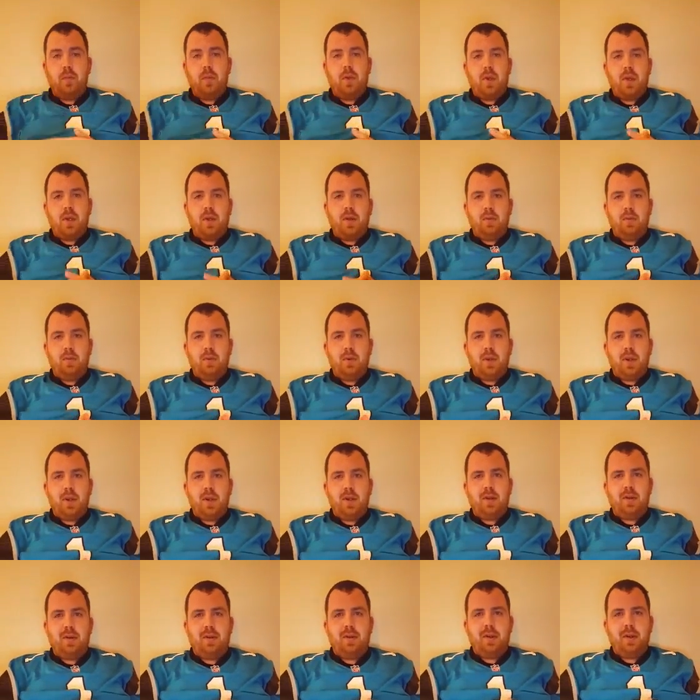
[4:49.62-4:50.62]
He
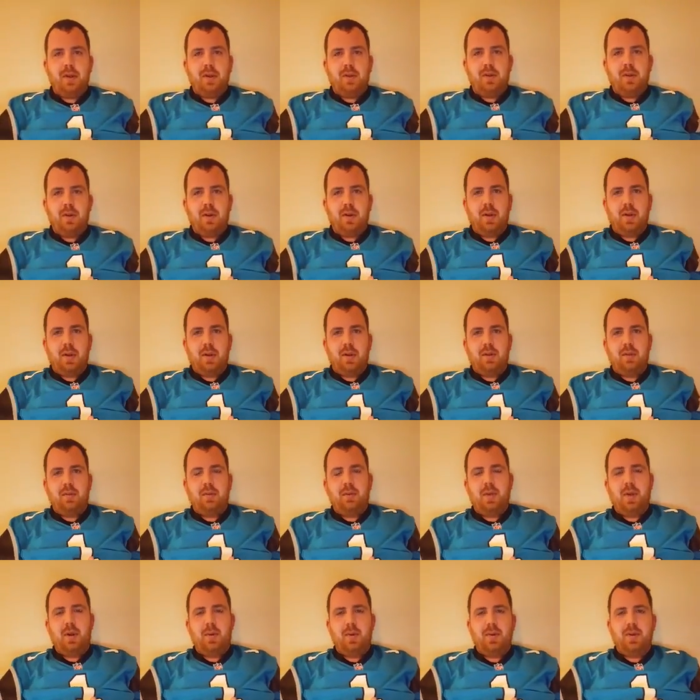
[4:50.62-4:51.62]
realized that,
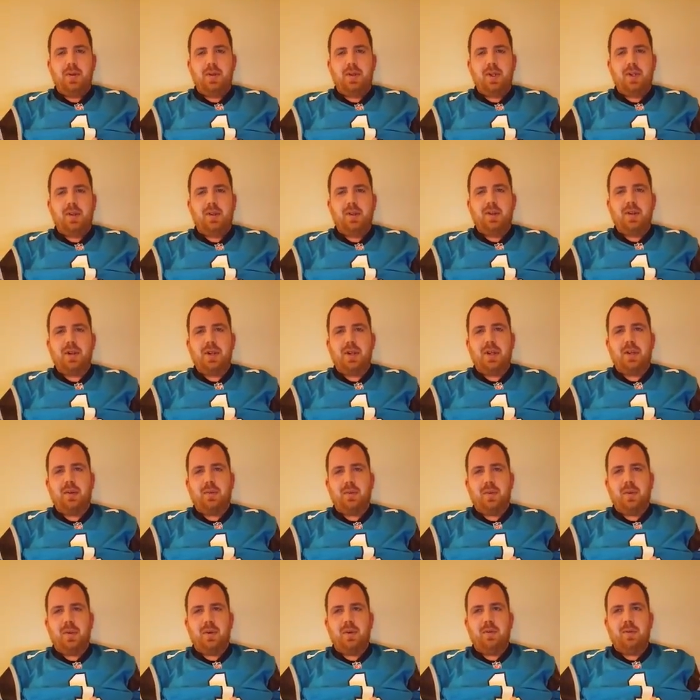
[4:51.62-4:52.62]
how much things had changed
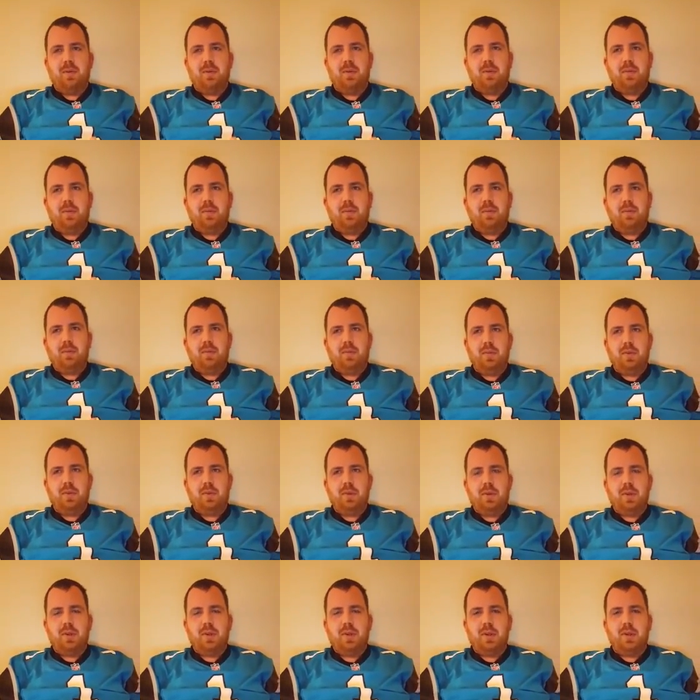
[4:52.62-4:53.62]
when he
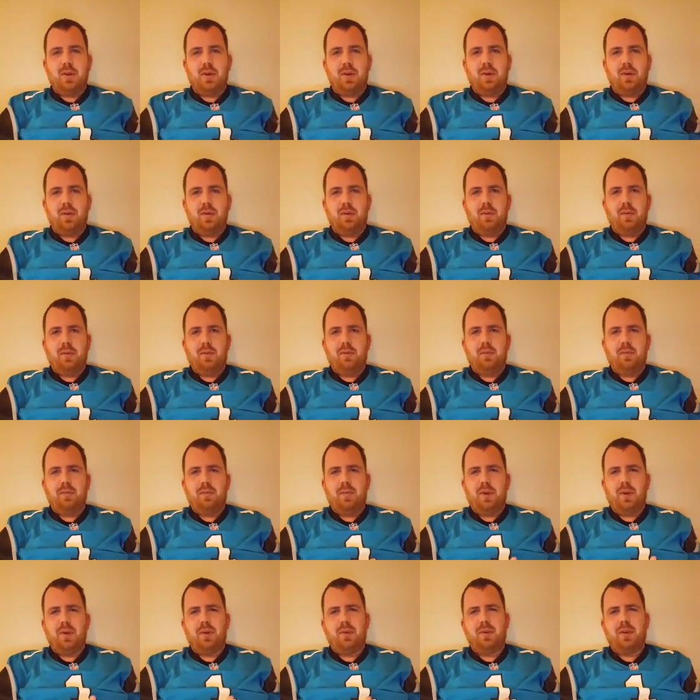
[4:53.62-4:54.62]
was gone.
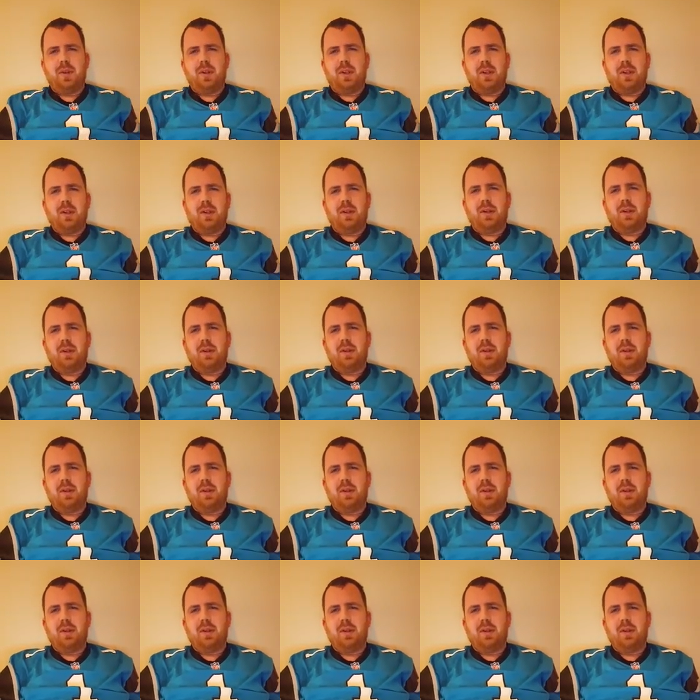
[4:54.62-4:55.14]
What was that?